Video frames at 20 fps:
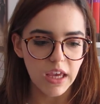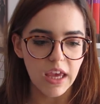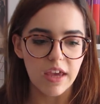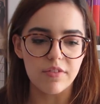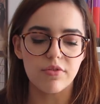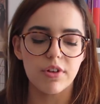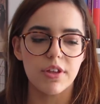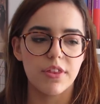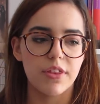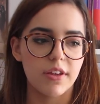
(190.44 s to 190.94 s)

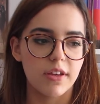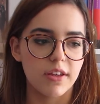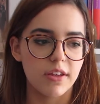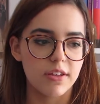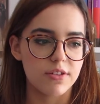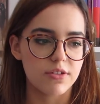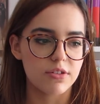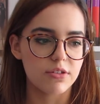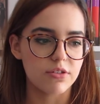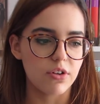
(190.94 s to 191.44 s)
Everything
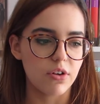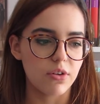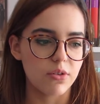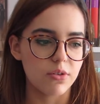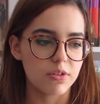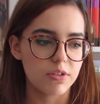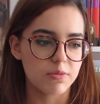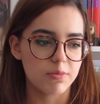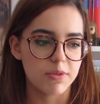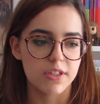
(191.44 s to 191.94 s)
is
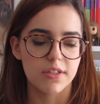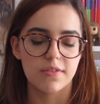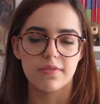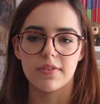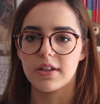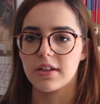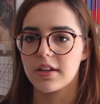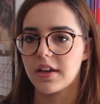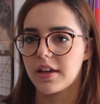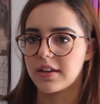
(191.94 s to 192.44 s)
so
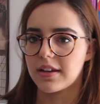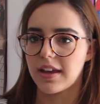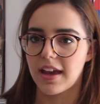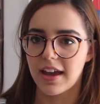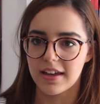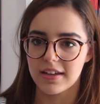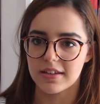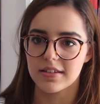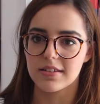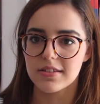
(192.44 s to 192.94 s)
specific and
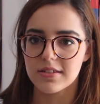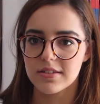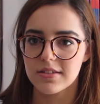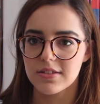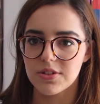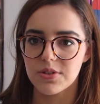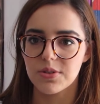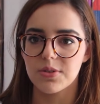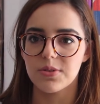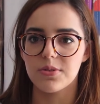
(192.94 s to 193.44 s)
adds
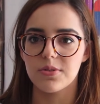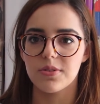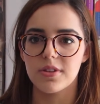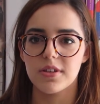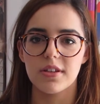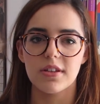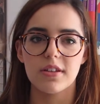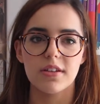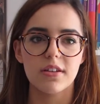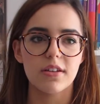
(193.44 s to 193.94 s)
to
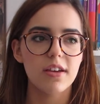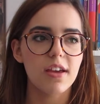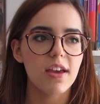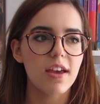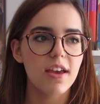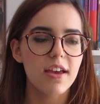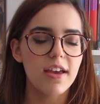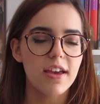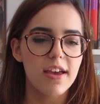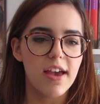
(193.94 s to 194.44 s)
the
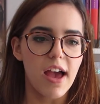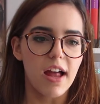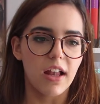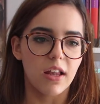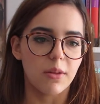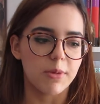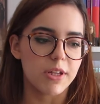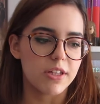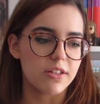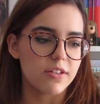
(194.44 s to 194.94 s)

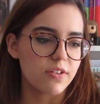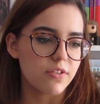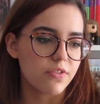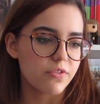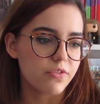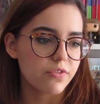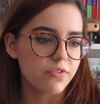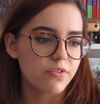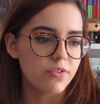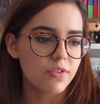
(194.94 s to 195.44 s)
element
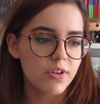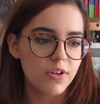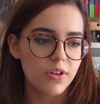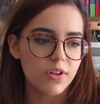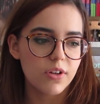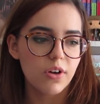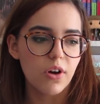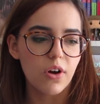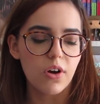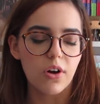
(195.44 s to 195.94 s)
of
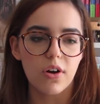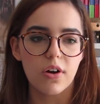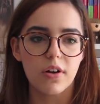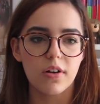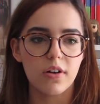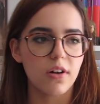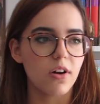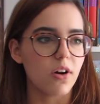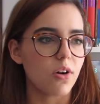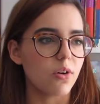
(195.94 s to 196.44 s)

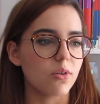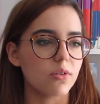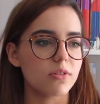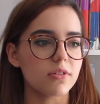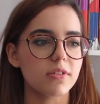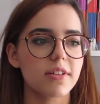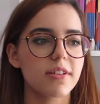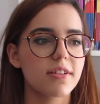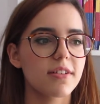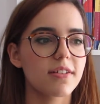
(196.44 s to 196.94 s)

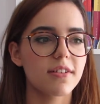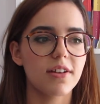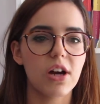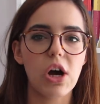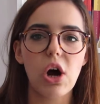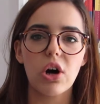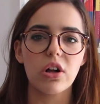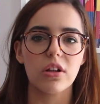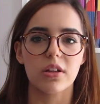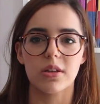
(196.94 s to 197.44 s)
old
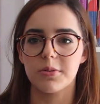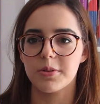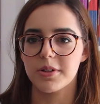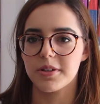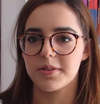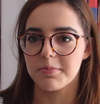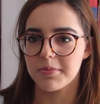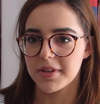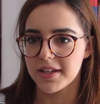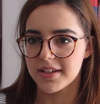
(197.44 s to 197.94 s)

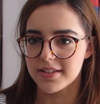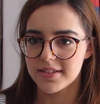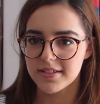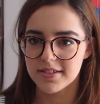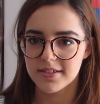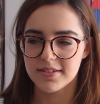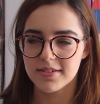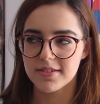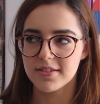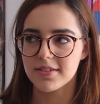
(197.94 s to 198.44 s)
Hollywood
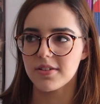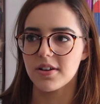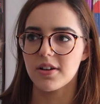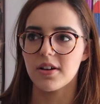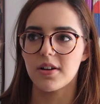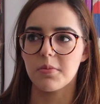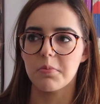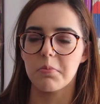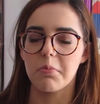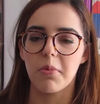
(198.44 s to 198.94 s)
meets
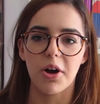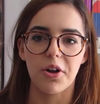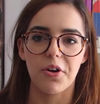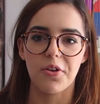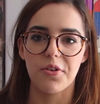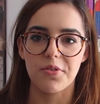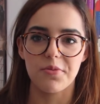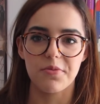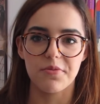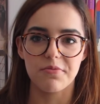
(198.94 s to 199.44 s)

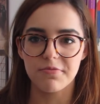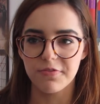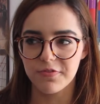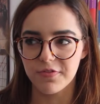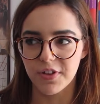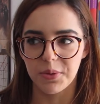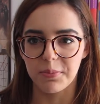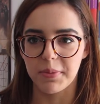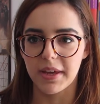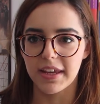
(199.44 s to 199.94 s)
modern
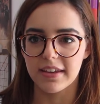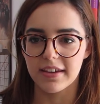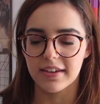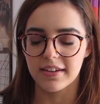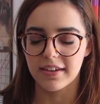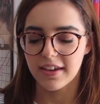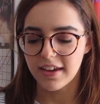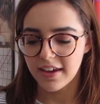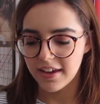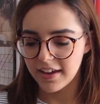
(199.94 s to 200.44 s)

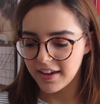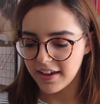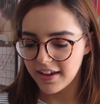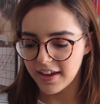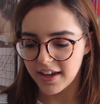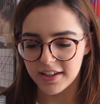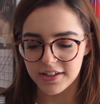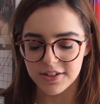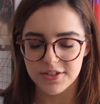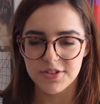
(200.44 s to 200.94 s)
filmmaking.
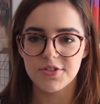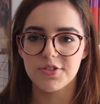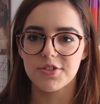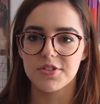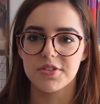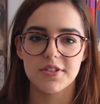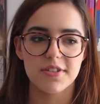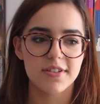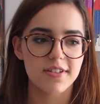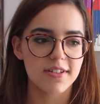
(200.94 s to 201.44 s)
And it's
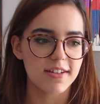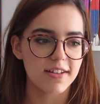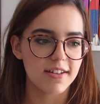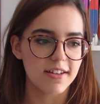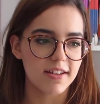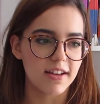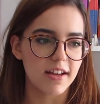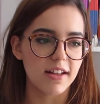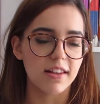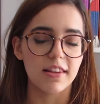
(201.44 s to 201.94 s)
just,
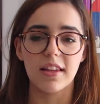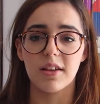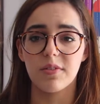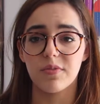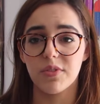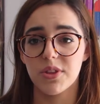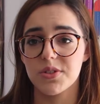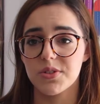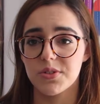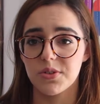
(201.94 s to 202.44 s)
I
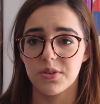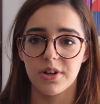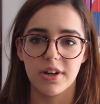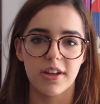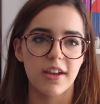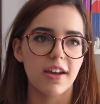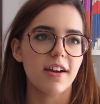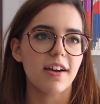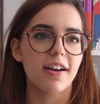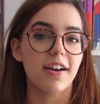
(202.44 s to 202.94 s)
love the
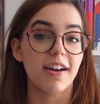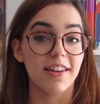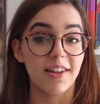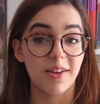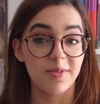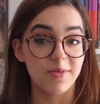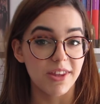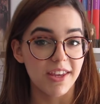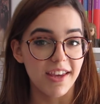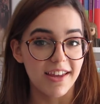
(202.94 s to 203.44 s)
story. I
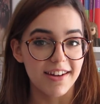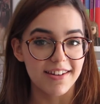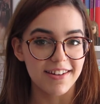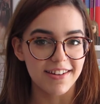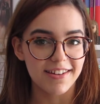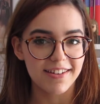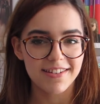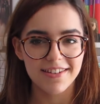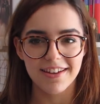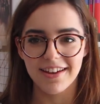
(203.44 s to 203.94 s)
love the
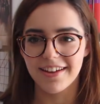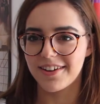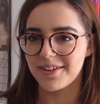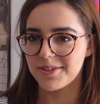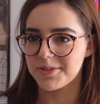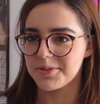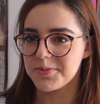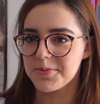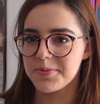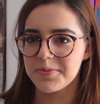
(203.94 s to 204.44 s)
ending. I know.